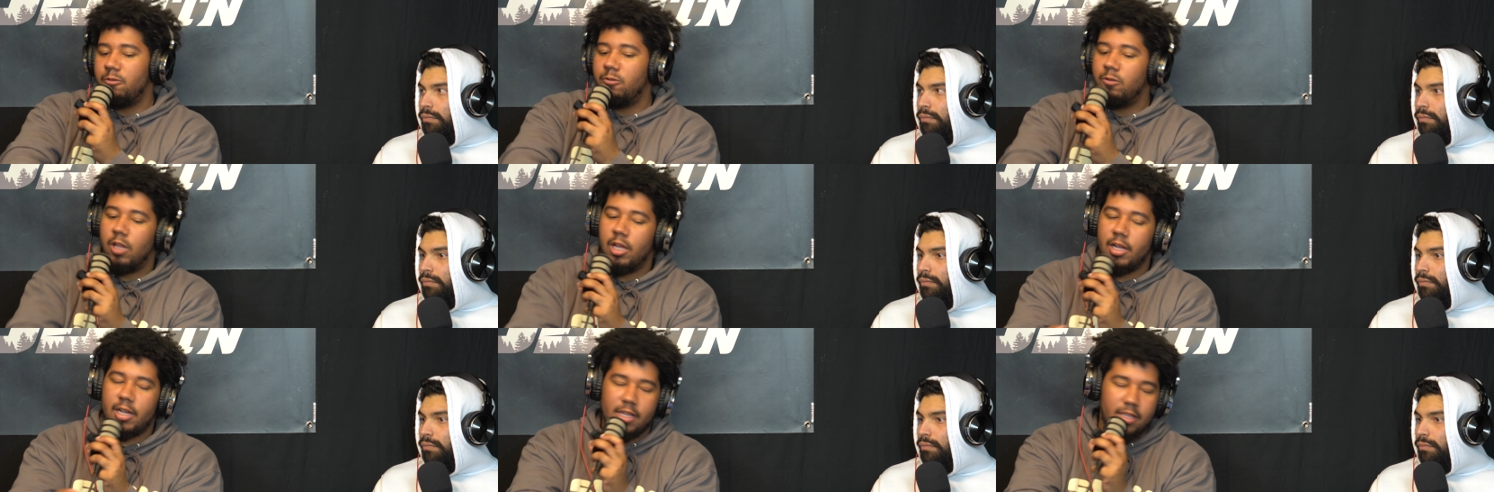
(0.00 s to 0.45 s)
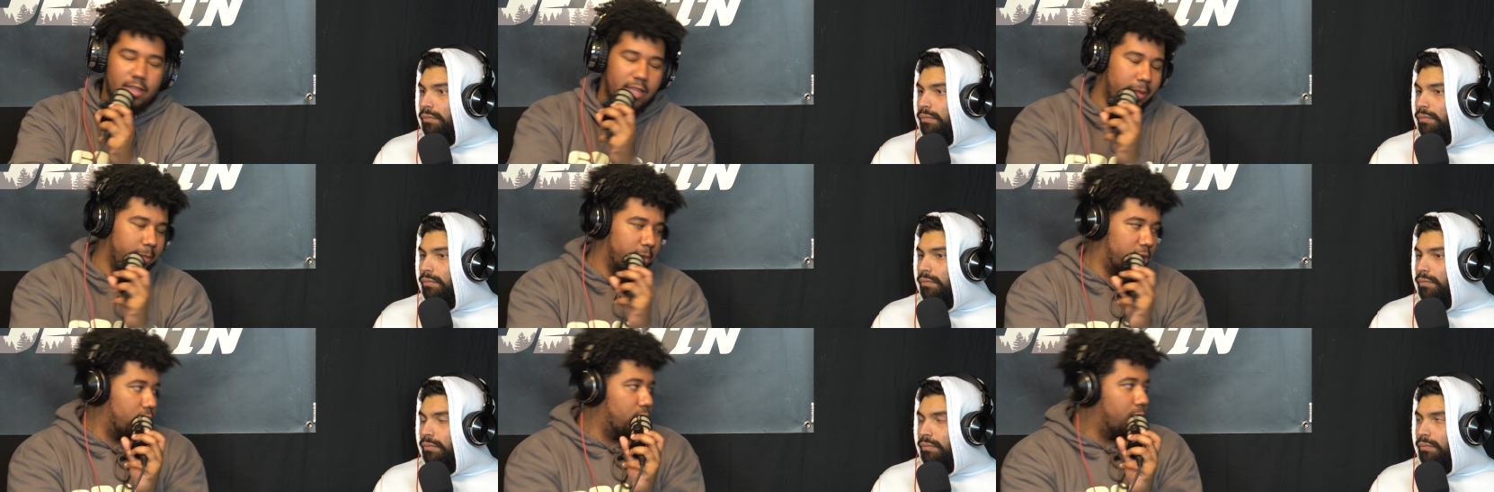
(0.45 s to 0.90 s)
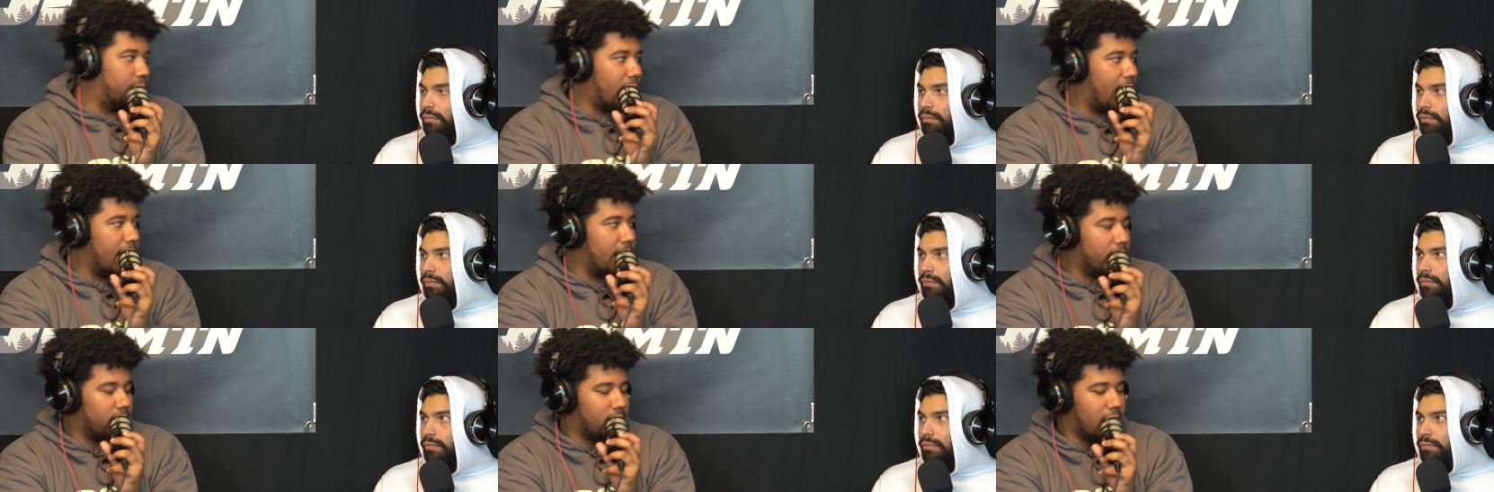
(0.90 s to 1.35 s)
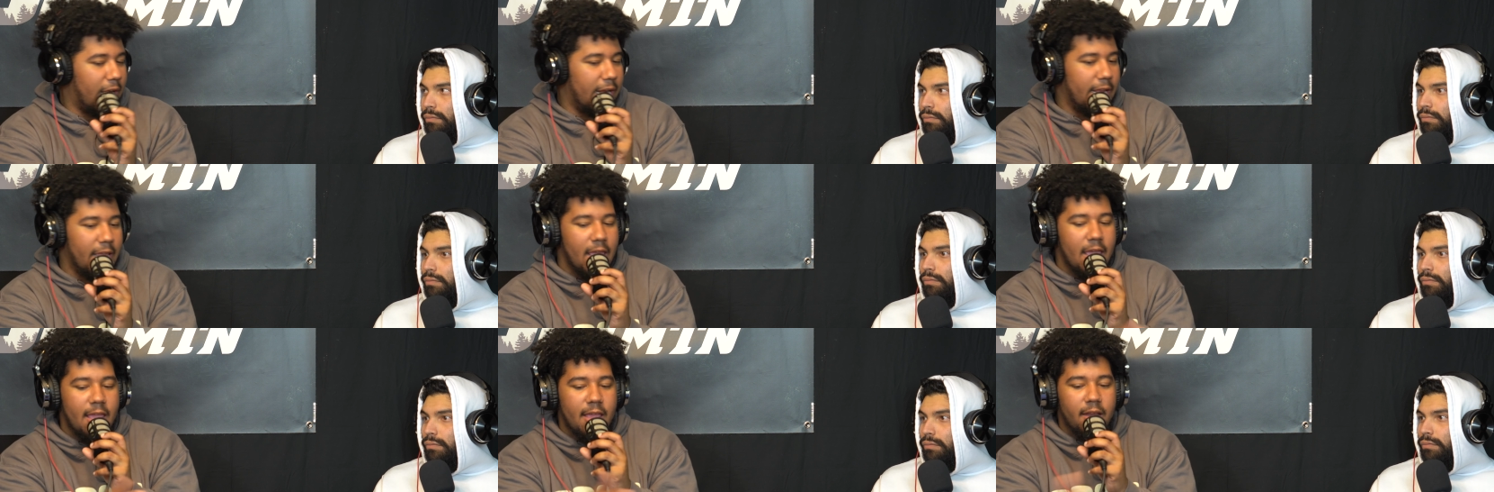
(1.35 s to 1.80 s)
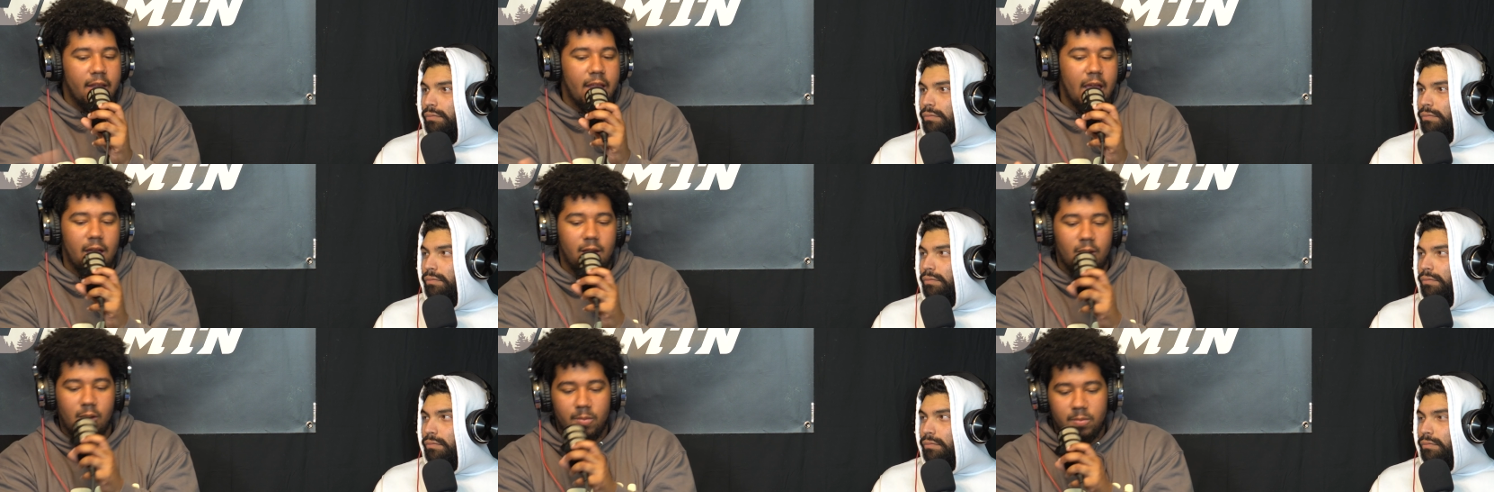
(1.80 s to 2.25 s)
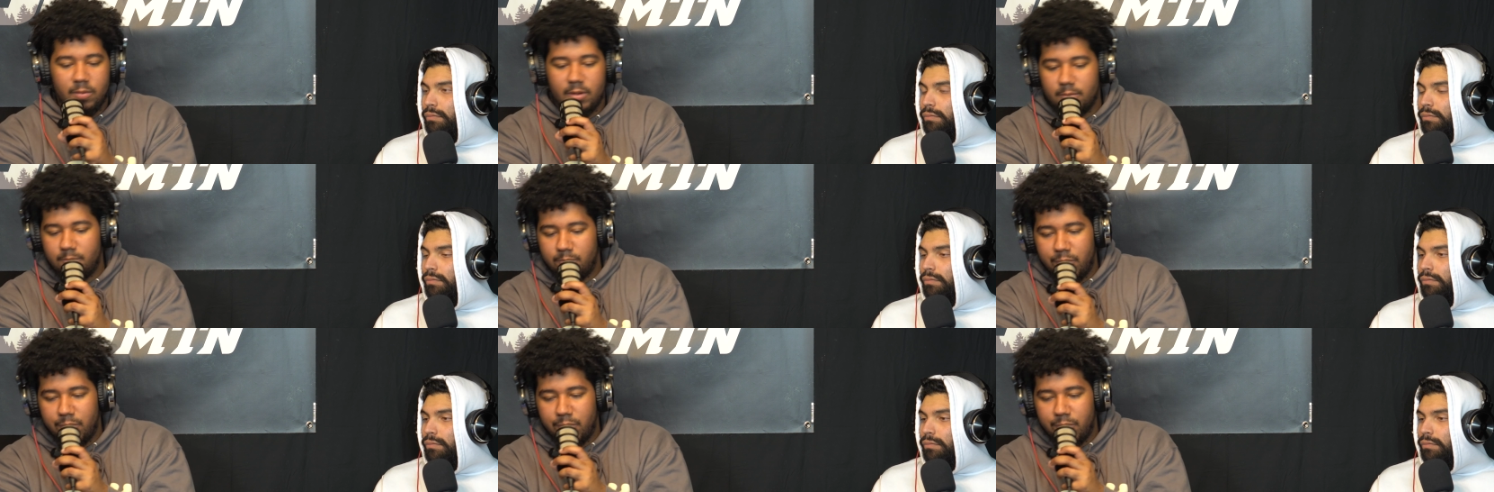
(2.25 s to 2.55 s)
Speaker 1: you look at them two players right now,